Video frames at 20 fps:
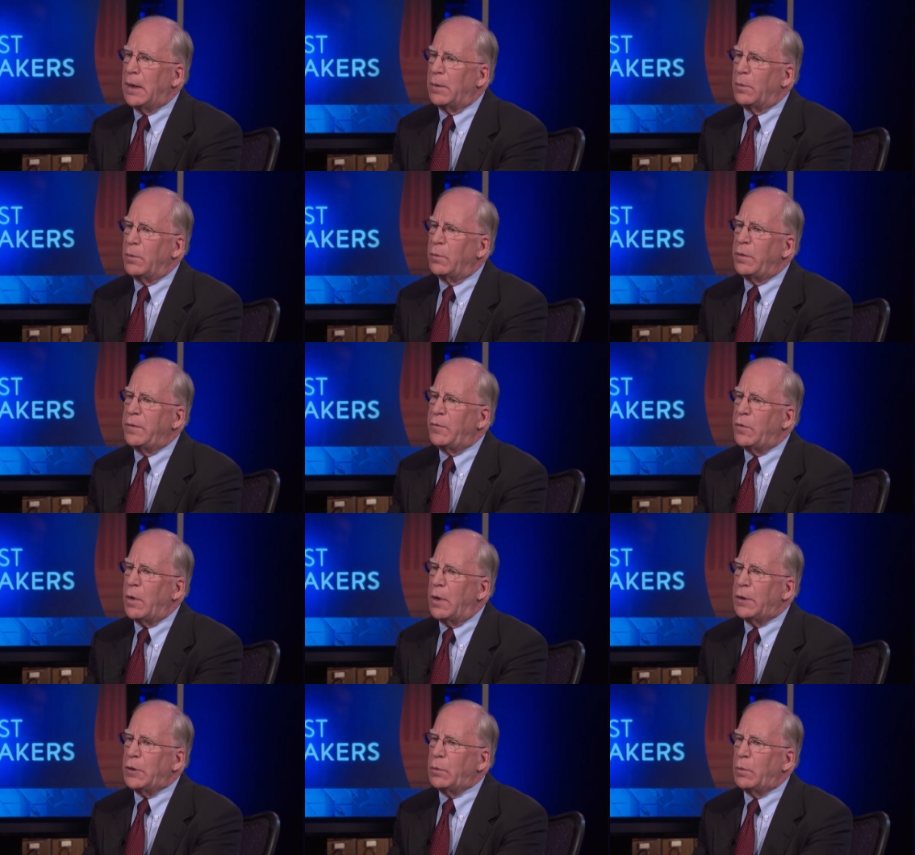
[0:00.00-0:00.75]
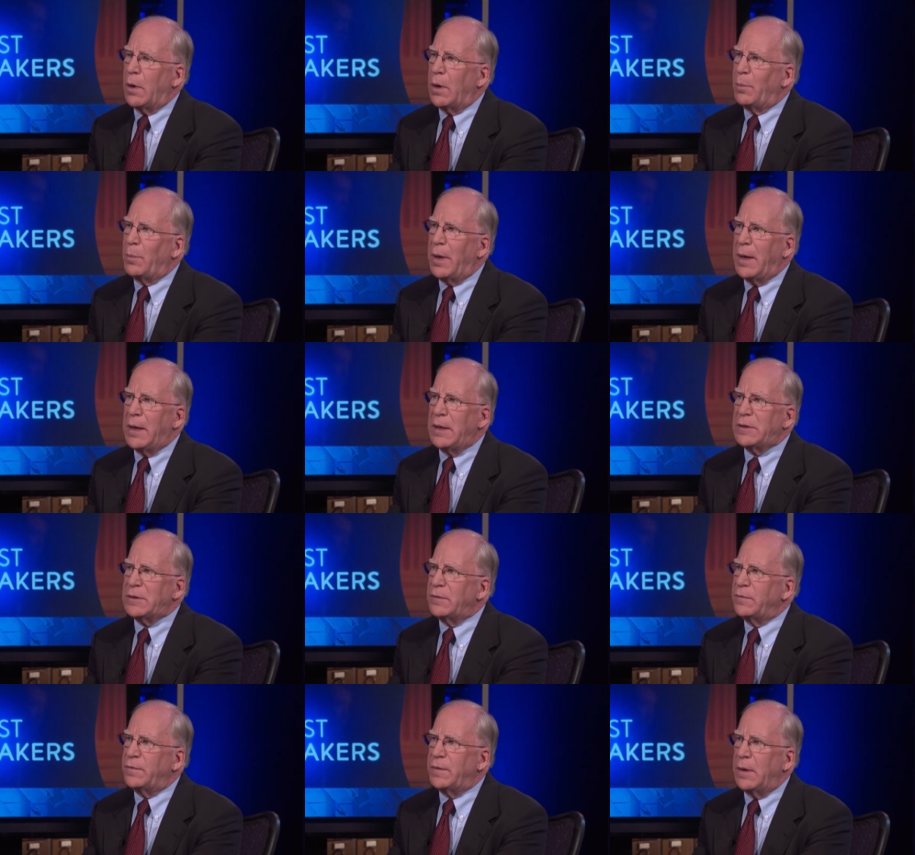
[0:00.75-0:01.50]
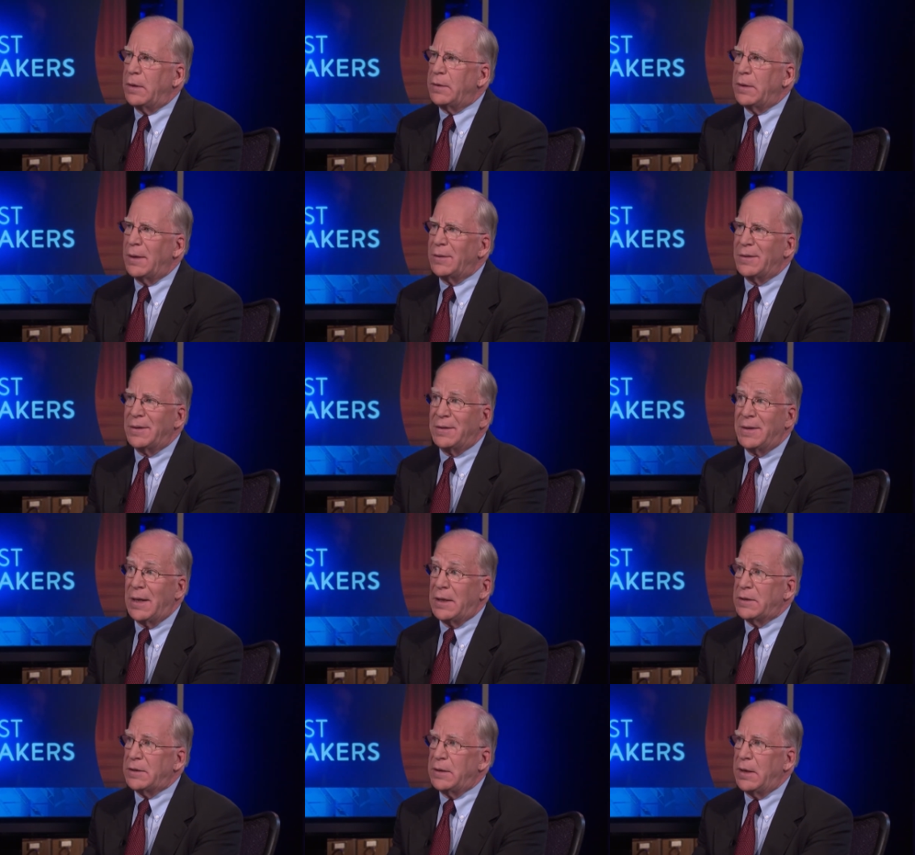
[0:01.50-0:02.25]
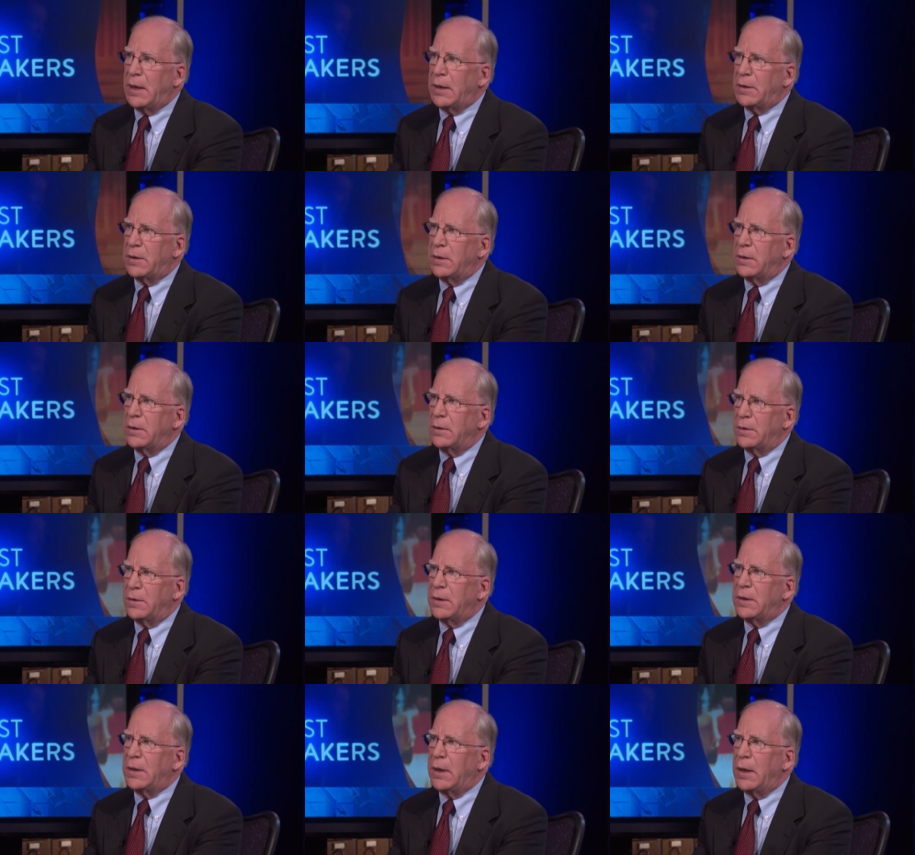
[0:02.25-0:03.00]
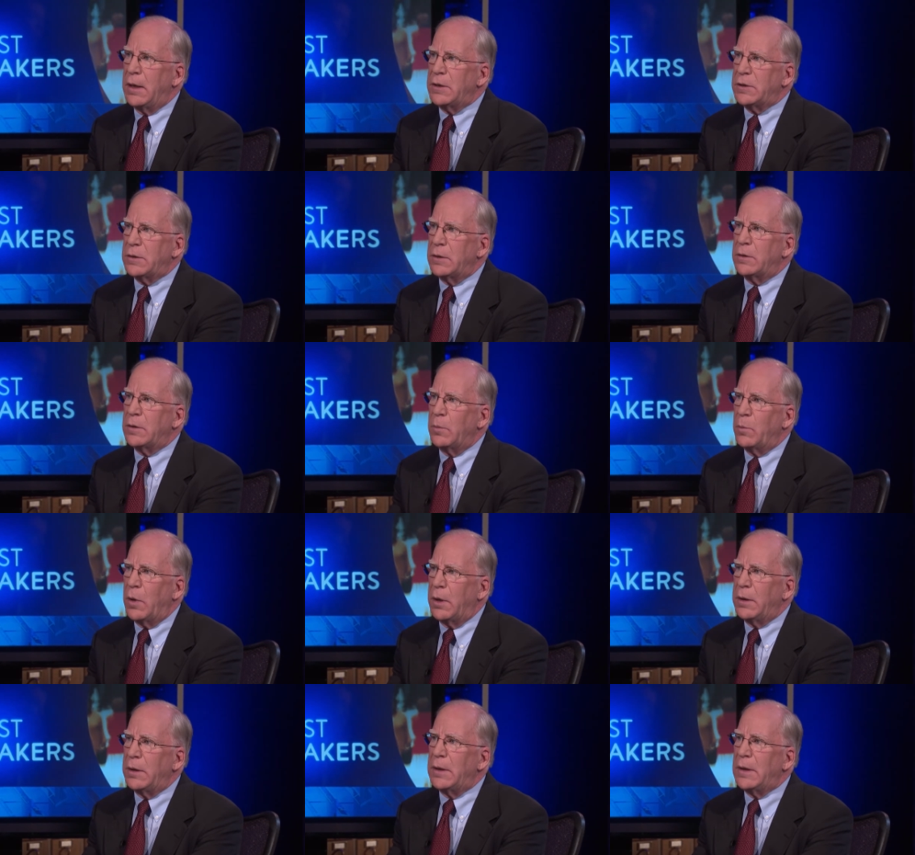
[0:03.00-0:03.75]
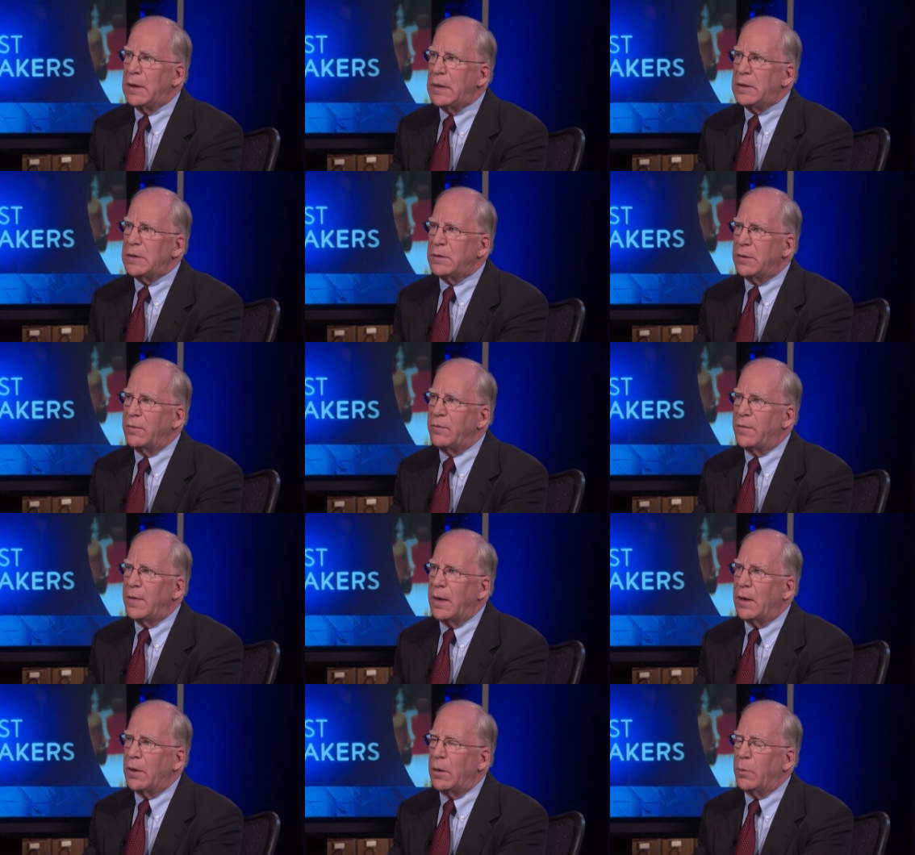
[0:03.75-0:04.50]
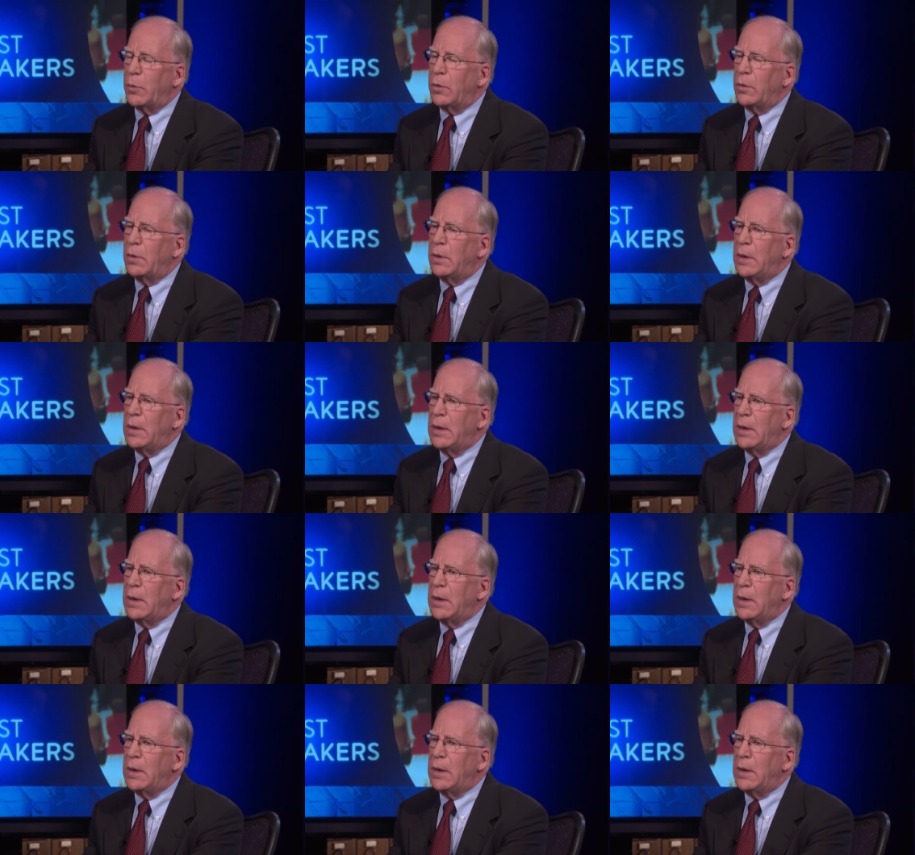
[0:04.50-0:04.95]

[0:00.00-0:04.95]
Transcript: We've gone to our banks and found out that that's not the case, that the money is available.